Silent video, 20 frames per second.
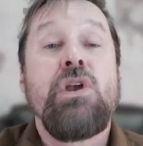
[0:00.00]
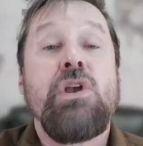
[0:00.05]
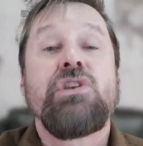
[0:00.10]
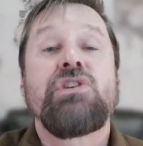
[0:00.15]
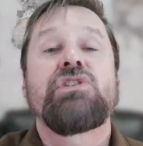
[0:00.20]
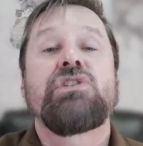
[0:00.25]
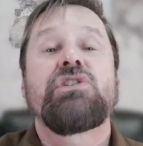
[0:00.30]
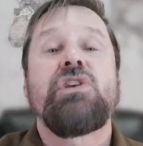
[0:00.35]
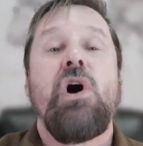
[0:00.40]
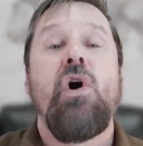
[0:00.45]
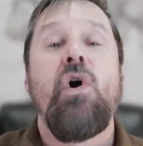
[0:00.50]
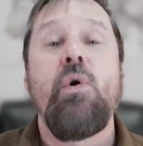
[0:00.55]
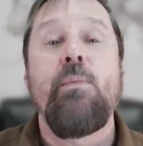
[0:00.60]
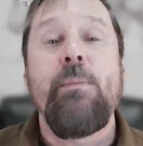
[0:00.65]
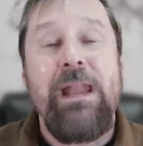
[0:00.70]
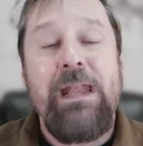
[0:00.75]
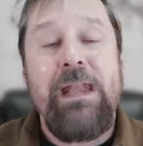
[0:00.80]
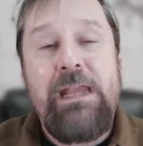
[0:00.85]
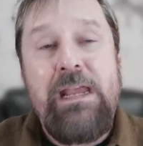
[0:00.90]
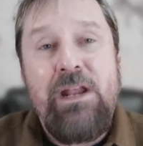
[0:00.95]
So
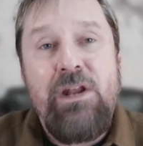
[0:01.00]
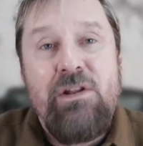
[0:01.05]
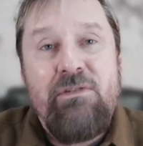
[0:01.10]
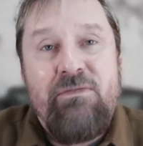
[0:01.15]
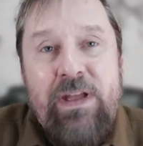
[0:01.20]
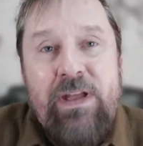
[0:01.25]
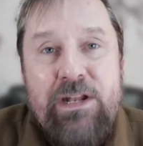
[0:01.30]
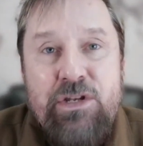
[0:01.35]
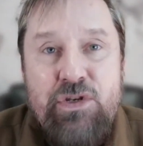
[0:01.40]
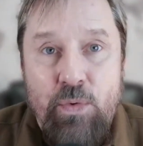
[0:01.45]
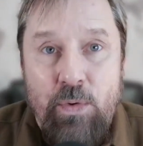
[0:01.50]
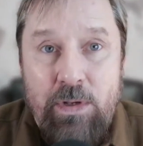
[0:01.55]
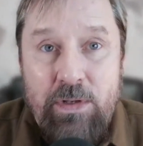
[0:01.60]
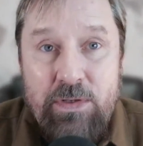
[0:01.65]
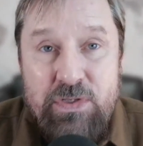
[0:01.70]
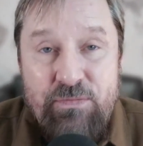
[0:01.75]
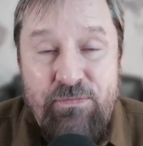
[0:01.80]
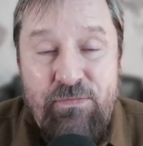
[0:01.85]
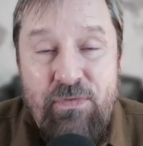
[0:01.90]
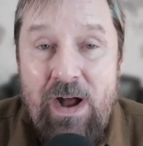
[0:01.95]
many
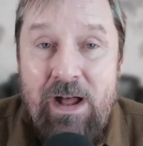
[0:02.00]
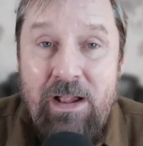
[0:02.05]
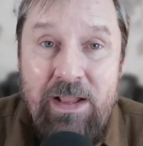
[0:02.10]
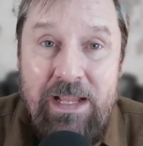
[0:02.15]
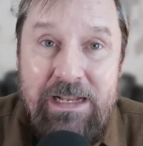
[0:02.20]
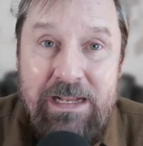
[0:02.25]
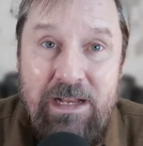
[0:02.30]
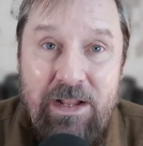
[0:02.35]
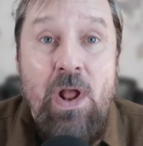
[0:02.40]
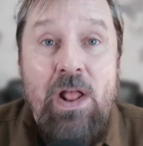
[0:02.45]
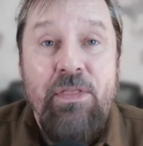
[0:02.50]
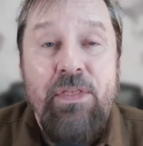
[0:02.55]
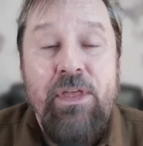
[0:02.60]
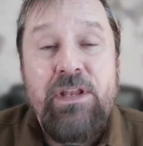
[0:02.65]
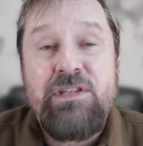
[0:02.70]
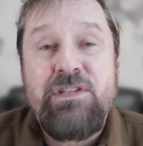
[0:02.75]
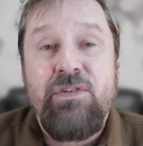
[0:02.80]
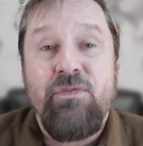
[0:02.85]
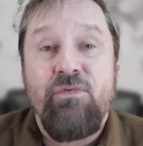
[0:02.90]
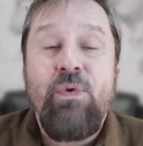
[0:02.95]
individuals fall into
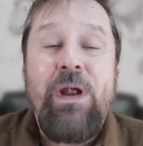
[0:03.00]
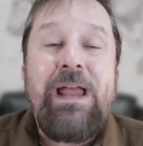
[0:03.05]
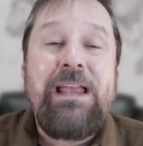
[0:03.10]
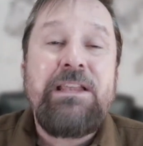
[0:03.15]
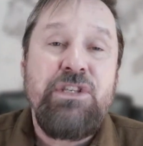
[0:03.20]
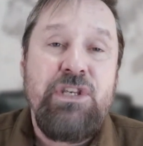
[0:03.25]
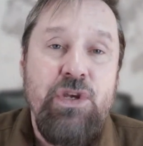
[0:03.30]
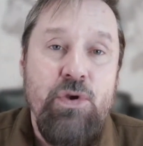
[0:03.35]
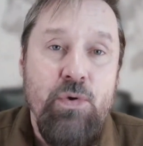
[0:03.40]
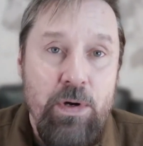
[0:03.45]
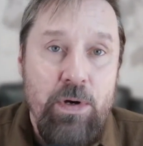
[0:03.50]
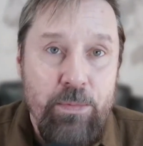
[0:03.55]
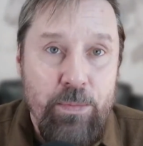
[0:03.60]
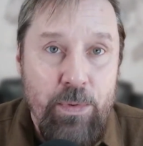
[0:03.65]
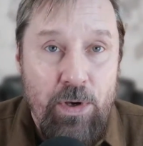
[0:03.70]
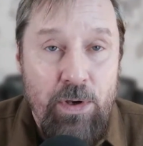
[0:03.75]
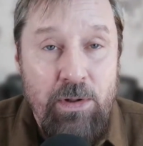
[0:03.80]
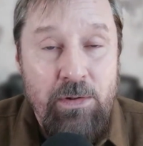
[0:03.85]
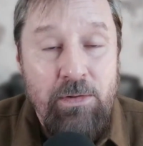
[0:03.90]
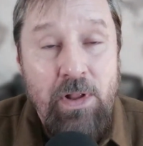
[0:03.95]
this rescuer
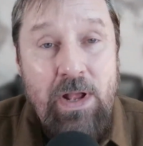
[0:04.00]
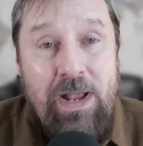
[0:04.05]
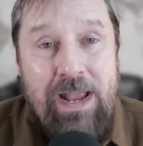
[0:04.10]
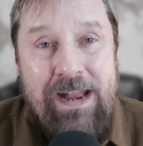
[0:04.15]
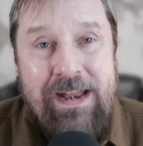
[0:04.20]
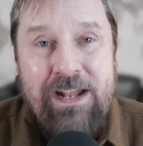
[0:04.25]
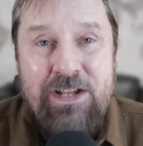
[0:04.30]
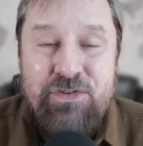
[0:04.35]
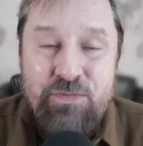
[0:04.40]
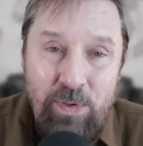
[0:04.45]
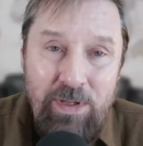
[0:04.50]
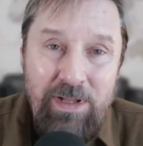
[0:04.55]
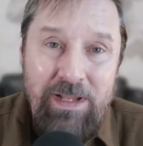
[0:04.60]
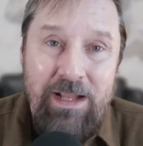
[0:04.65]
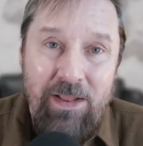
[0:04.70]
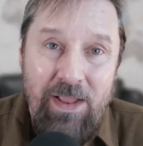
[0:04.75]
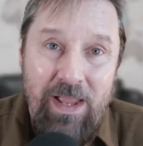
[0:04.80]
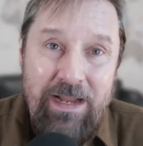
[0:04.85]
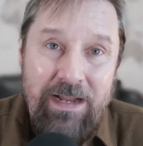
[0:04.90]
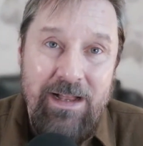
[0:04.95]
role, and it's really
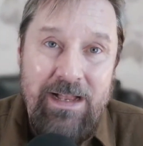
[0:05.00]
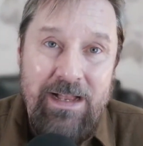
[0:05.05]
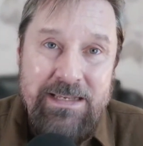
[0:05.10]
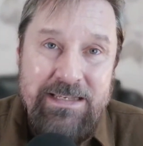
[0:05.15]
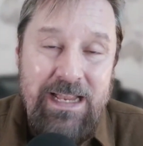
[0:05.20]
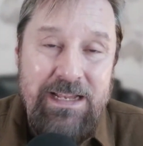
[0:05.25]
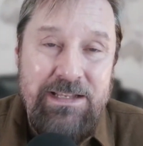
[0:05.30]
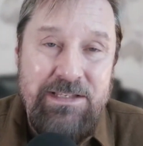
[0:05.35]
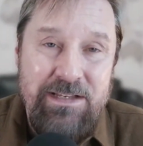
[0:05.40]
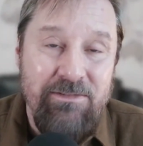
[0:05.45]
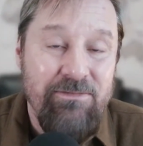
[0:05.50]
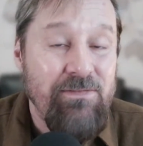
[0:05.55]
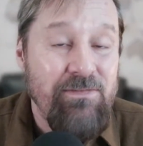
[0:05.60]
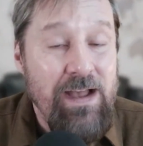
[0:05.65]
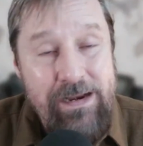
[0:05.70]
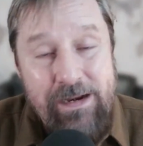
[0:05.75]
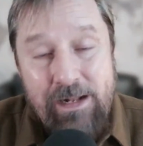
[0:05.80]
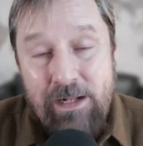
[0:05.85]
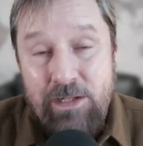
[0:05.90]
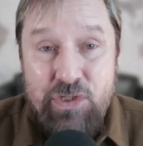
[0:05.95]
like a sense of
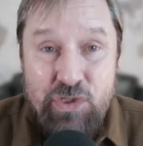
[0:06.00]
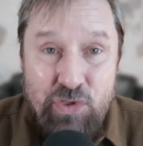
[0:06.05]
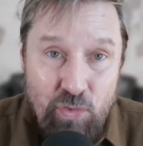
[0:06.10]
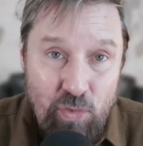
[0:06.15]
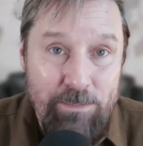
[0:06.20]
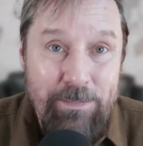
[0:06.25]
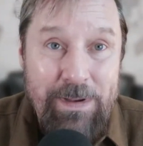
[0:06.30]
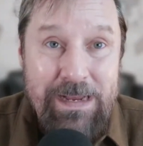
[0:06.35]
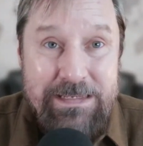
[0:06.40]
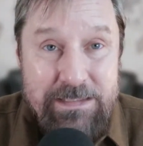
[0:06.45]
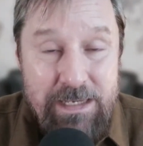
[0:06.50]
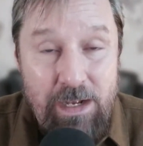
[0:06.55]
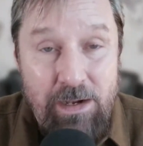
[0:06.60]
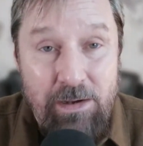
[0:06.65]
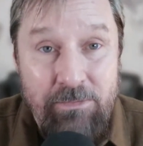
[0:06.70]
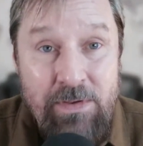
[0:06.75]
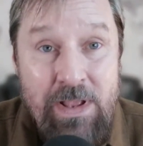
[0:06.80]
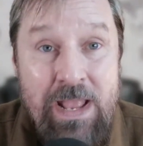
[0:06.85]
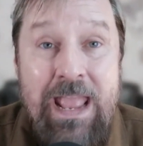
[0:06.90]
fine, I'll just do it myself.